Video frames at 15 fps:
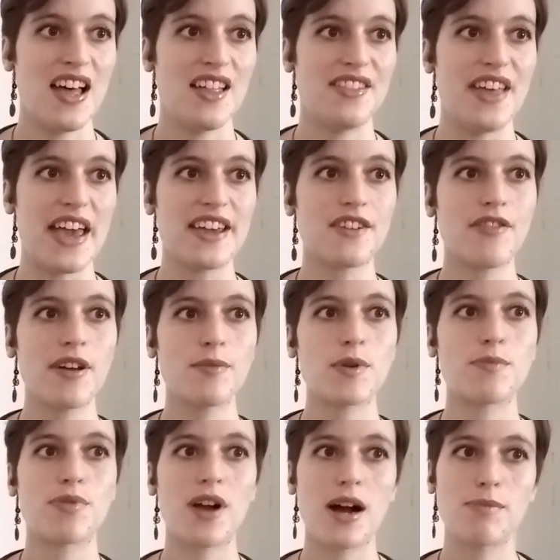The anchorite would
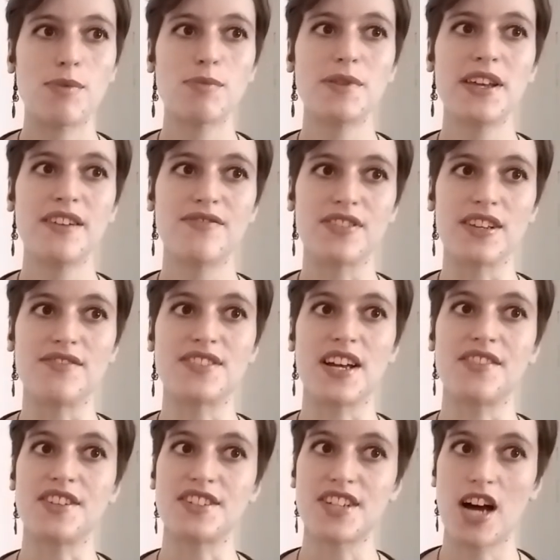probably have lived on
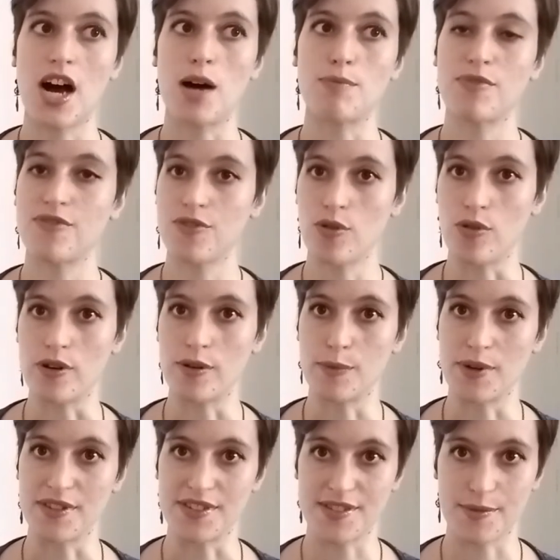the top floor where
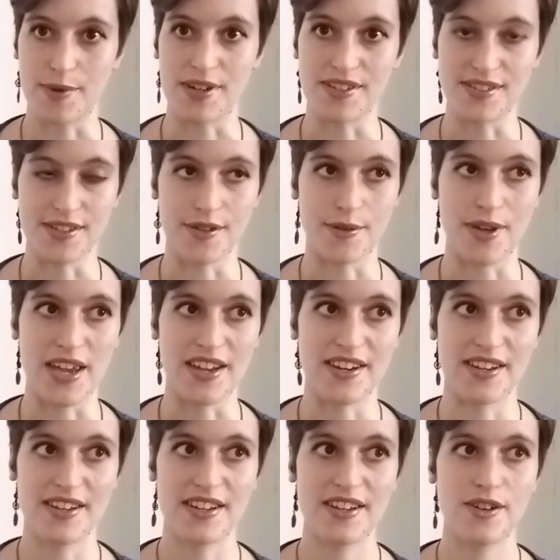the squint is
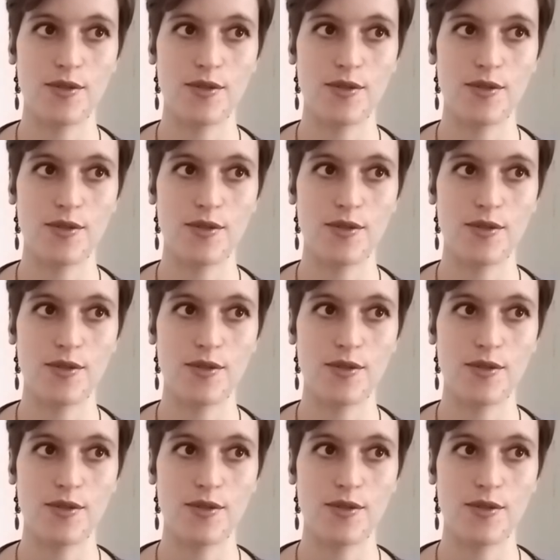located,